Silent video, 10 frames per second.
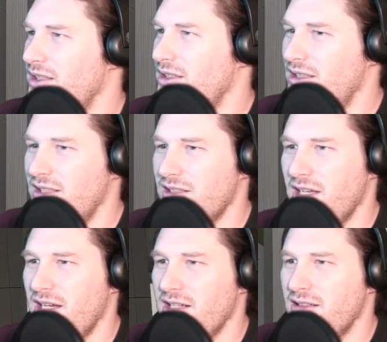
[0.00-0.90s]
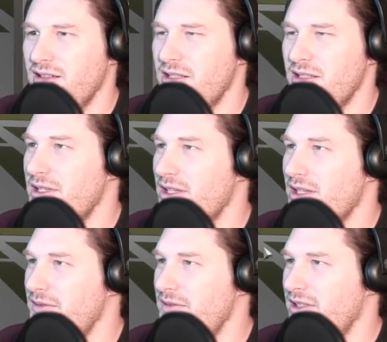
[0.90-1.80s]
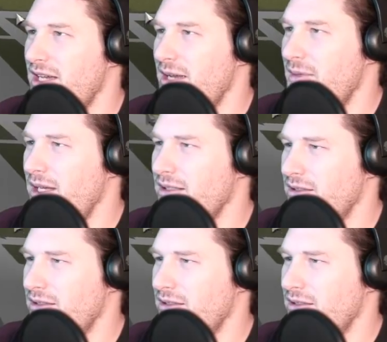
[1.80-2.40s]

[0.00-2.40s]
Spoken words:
Let's increase my delta V a tad bit